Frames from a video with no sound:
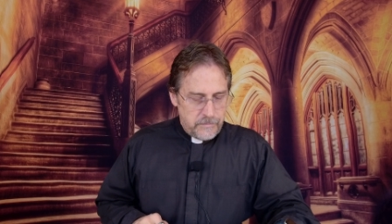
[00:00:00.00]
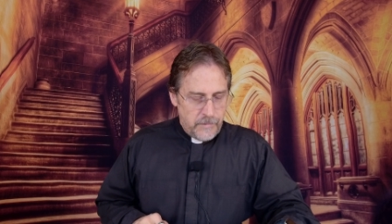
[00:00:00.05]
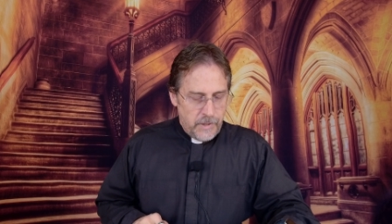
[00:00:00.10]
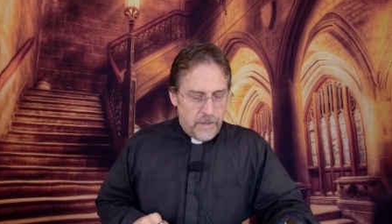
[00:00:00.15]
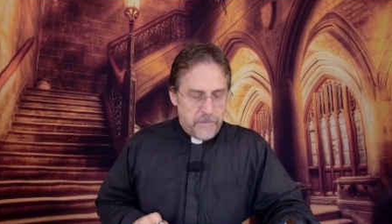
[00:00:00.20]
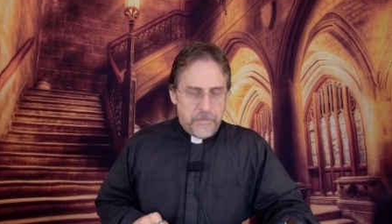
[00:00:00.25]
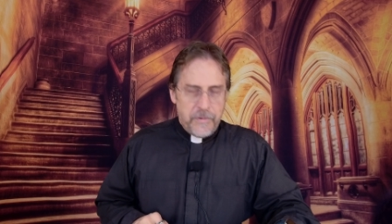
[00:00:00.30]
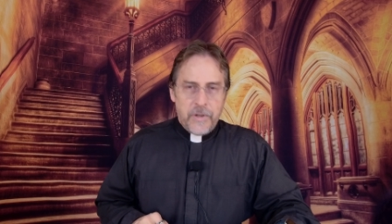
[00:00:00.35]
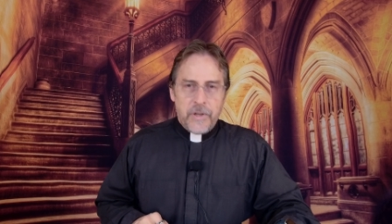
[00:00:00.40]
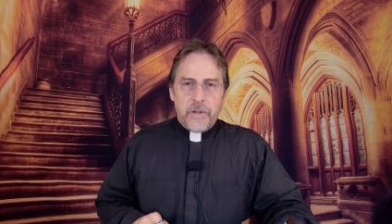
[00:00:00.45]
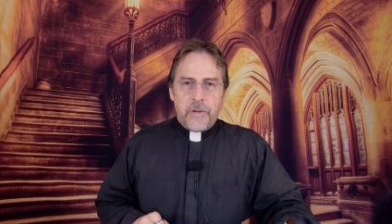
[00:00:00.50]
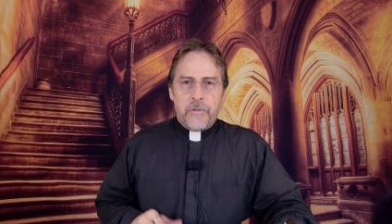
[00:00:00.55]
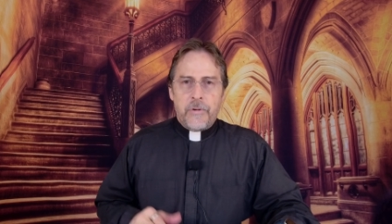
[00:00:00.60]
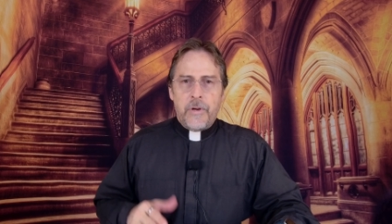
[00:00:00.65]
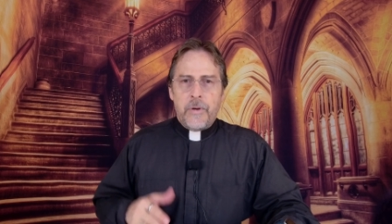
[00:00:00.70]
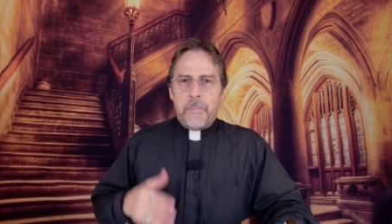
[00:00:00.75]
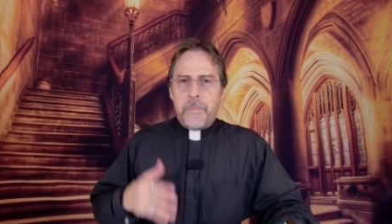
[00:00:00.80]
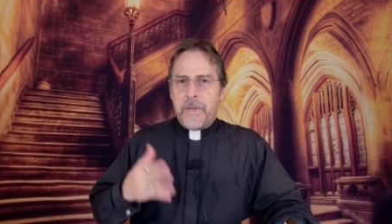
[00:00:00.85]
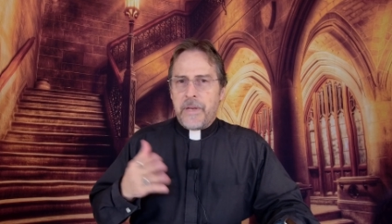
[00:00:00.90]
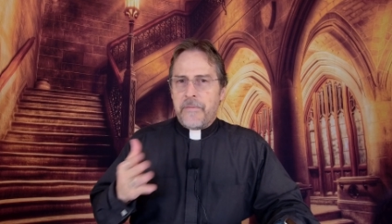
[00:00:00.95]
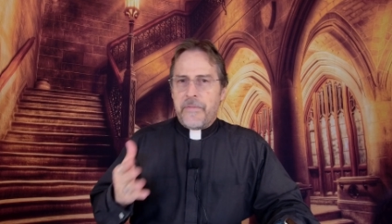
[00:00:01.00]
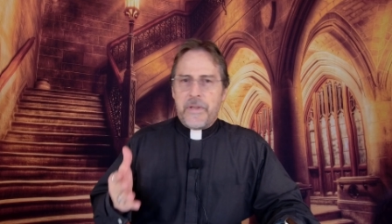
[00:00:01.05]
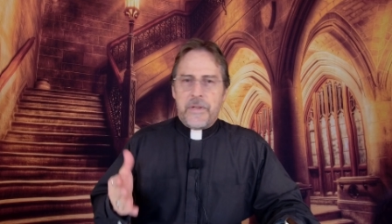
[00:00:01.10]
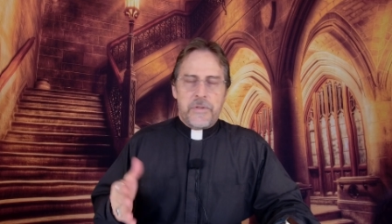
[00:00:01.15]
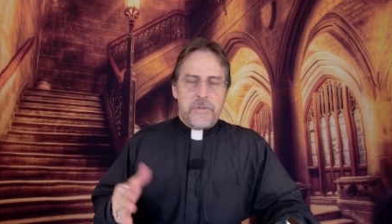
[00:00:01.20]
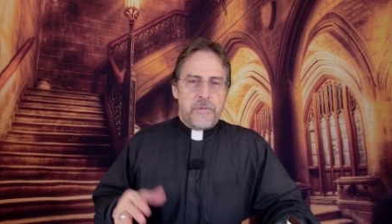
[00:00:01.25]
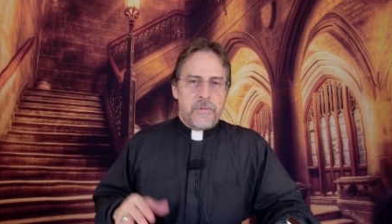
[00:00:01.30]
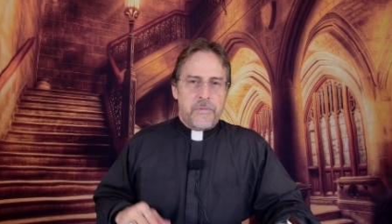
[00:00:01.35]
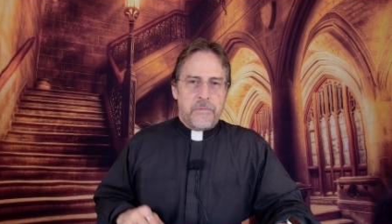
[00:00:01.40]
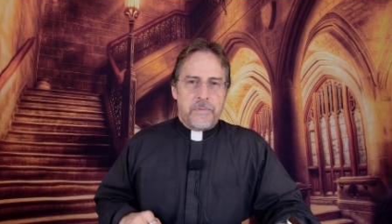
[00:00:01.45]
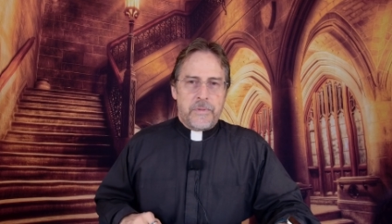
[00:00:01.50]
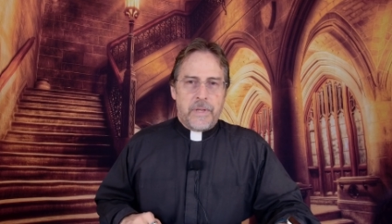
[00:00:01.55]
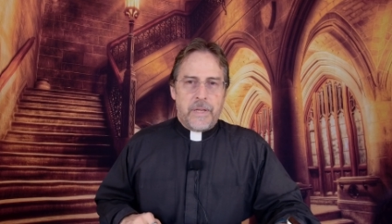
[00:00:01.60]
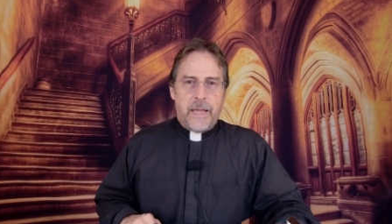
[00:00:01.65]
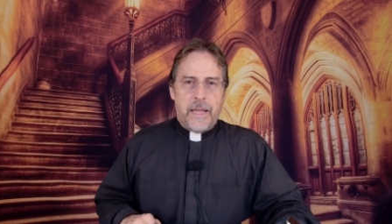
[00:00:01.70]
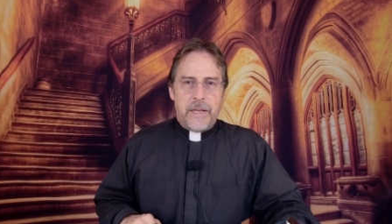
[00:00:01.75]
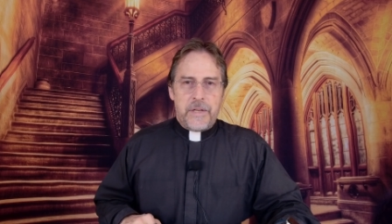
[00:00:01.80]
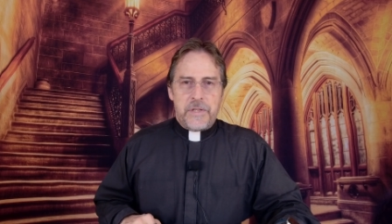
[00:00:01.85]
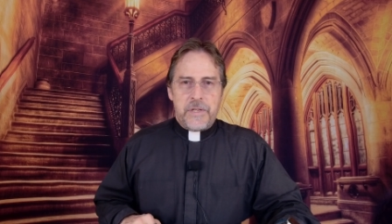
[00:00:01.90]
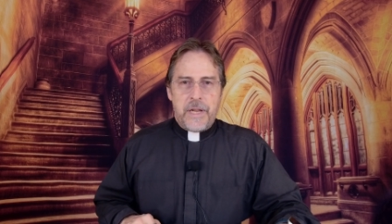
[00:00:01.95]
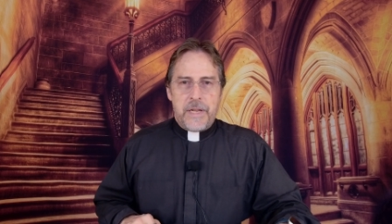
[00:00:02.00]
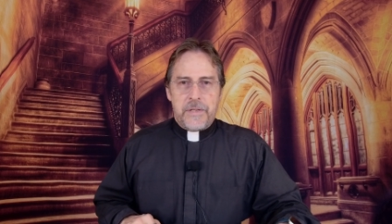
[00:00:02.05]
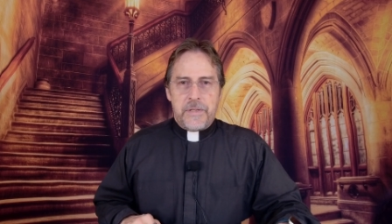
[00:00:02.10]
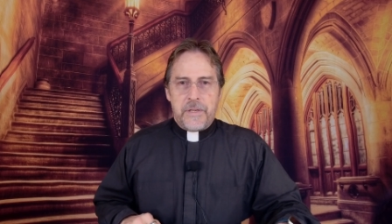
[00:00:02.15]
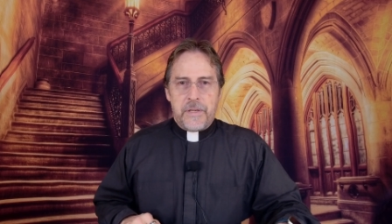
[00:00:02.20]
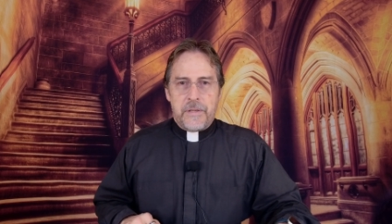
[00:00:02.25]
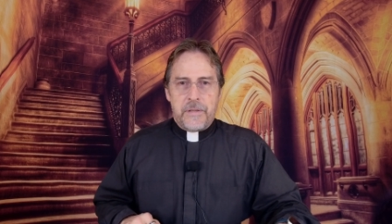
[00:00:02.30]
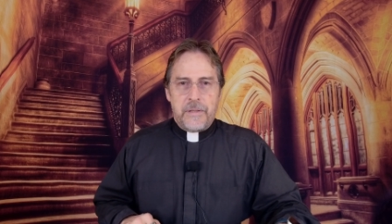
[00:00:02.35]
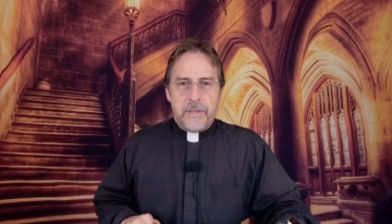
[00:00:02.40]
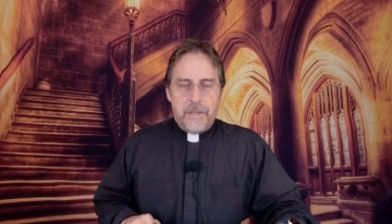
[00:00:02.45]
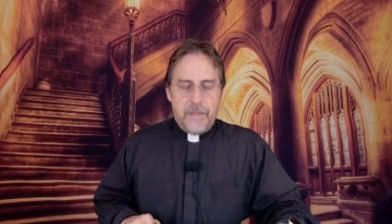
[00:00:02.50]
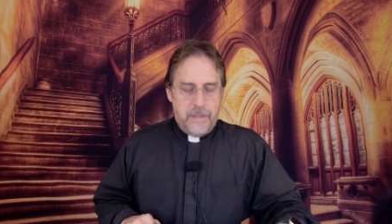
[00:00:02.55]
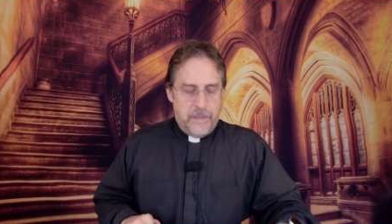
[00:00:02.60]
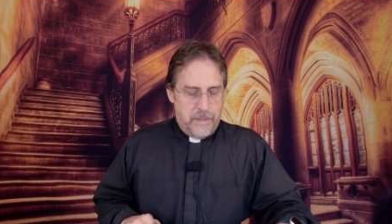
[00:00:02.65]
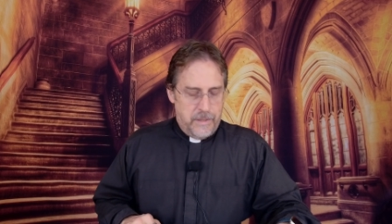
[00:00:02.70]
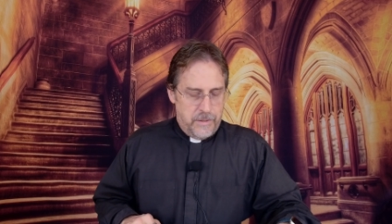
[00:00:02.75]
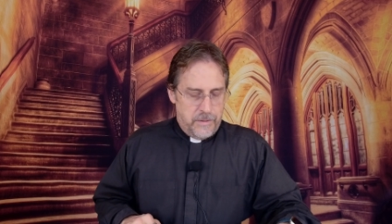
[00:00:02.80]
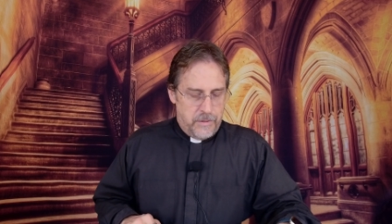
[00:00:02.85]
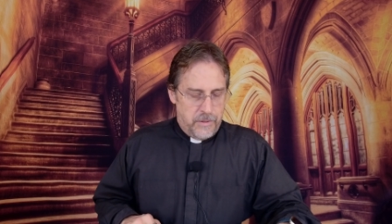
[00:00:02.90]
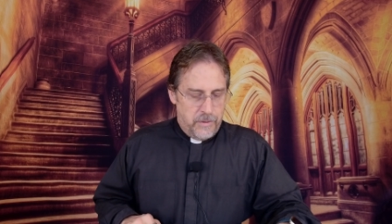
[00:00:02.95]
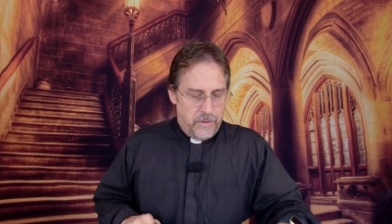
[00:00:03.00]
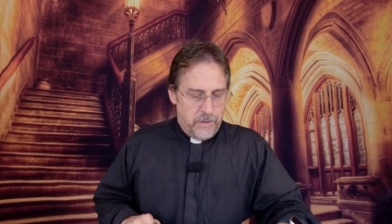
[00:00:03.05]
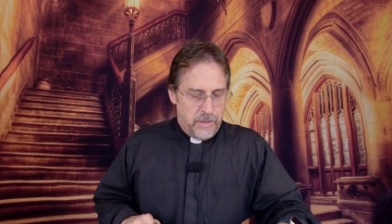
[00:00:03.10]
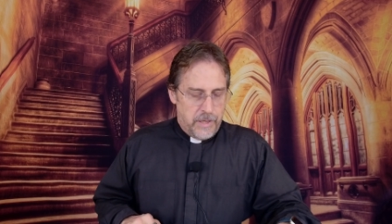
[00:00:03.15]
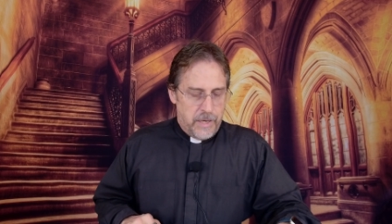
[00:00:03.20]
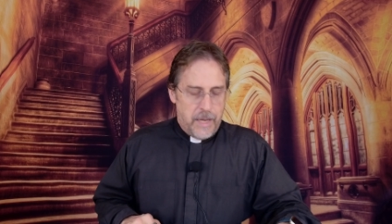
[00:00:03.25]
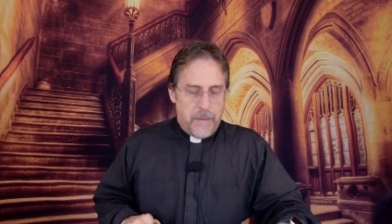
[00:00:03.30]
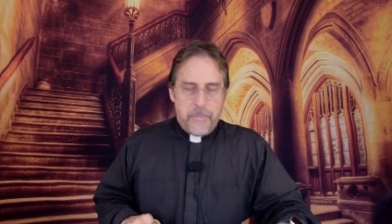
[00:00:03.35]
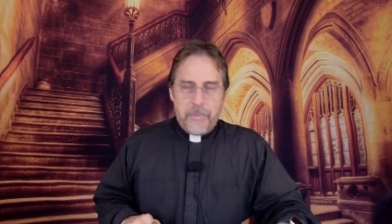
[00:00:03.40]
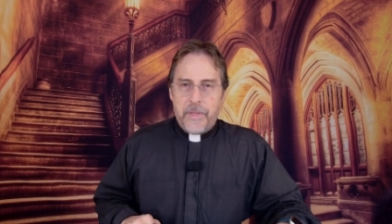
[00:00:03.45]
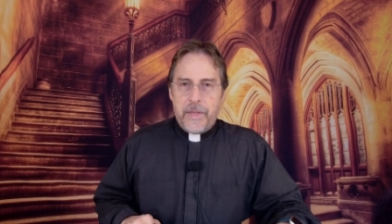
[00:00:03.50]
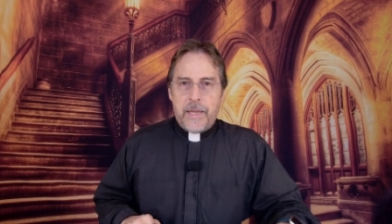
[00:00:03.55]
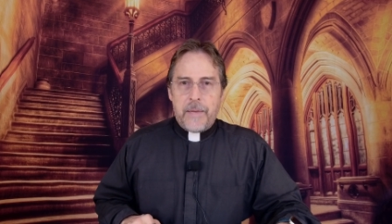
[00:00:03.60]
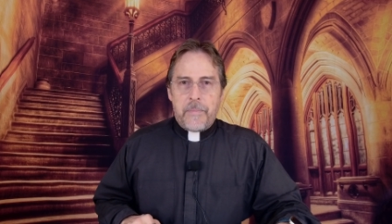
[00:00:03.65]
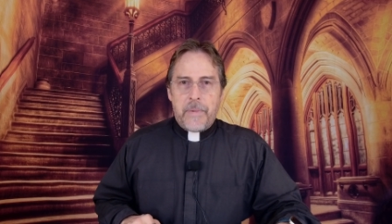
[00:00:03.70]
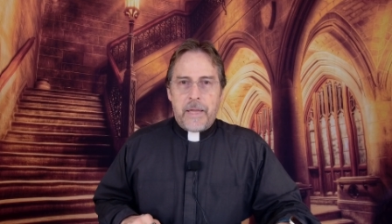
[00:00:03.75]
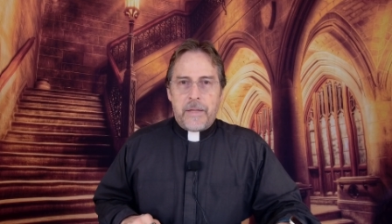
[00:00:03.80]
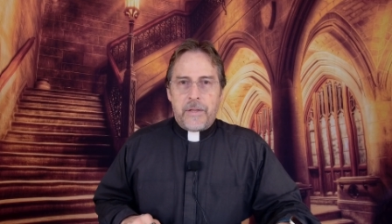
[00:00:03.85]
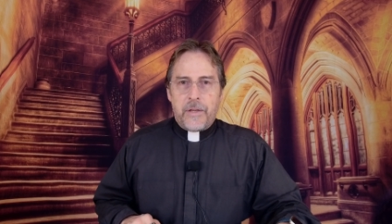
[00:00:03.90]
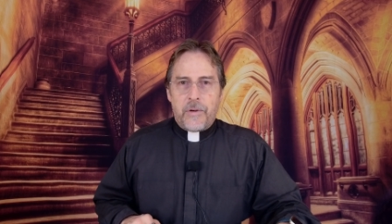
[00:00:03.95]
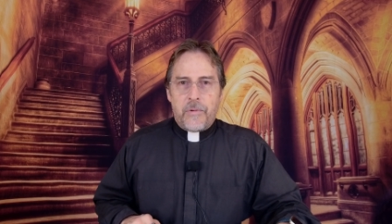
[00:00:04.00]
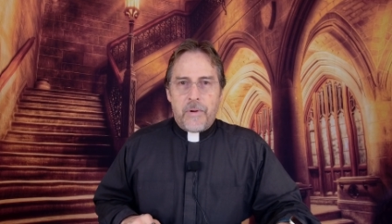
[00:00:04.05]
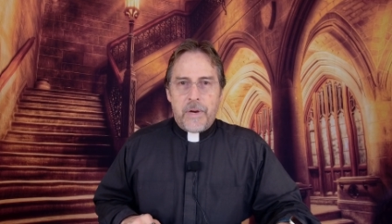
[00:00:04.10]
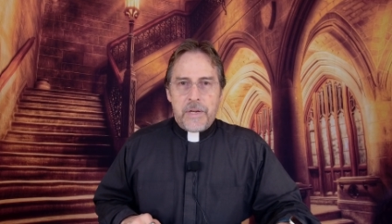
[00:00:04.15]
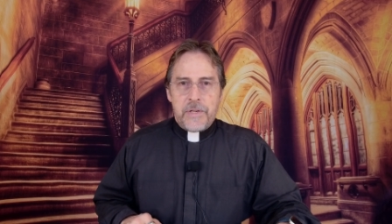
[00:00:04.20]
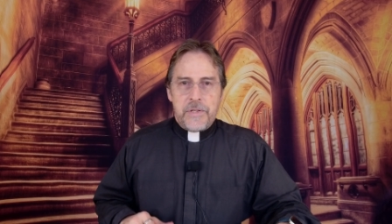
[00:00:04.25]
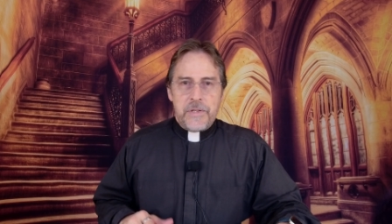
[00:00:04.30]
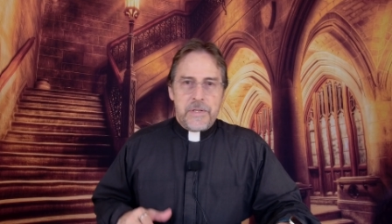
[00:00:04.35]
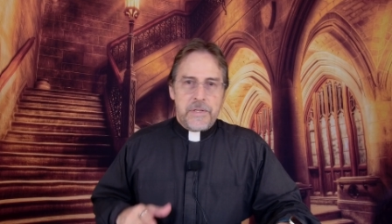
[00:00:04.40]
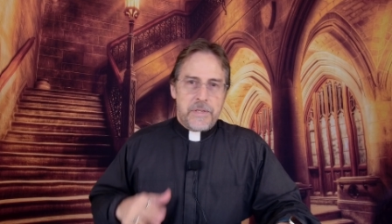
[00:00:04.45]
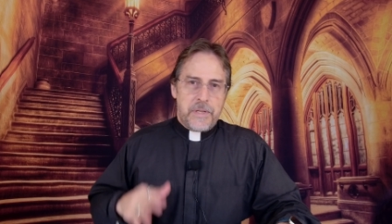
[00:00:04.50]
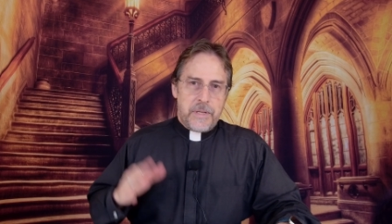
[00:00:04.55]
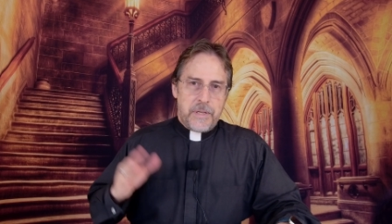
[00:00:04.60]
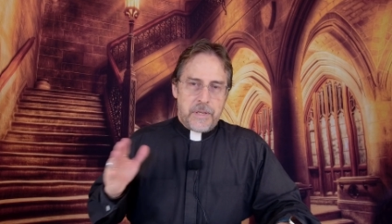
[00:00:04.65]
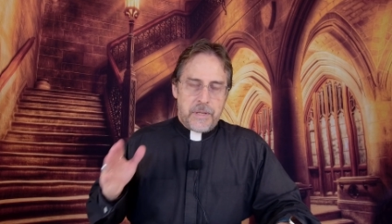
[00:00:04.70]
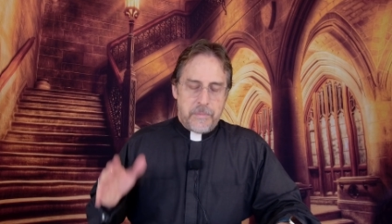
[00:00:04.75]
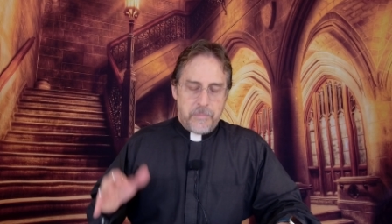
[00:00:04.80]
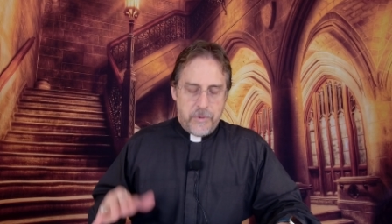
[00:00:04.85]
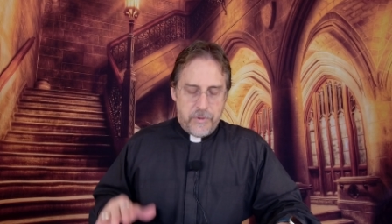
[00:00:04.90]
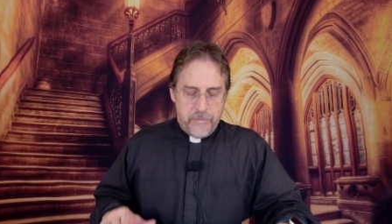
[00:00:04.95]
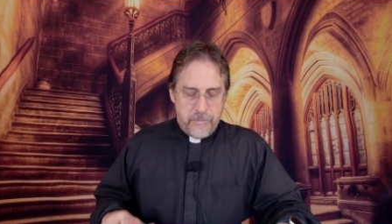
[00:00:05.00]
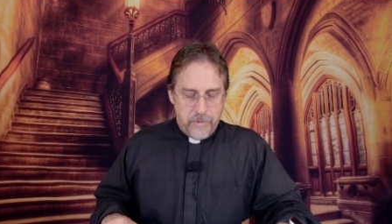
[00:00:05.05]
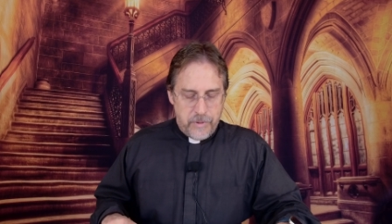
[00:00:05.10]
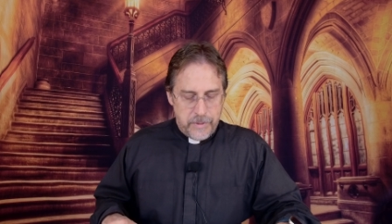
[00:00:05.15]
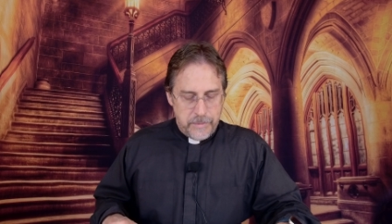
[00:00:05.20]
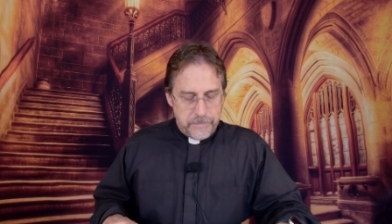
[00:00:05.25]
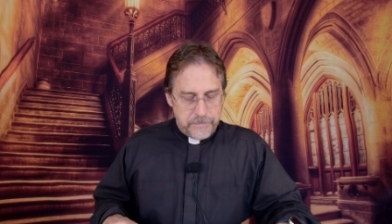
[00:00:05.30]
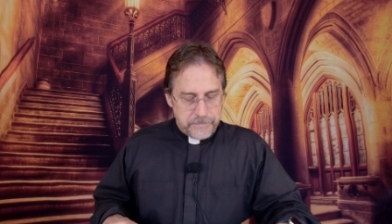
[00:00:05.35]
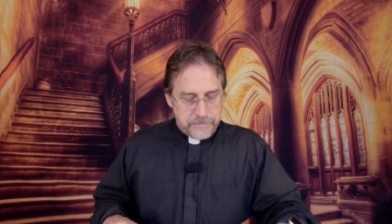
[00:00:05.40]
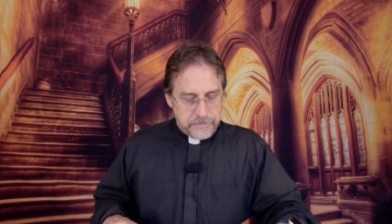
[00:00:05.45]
If you're in a group, individual, had a chance to, to look it up, think about the questions, then to move on.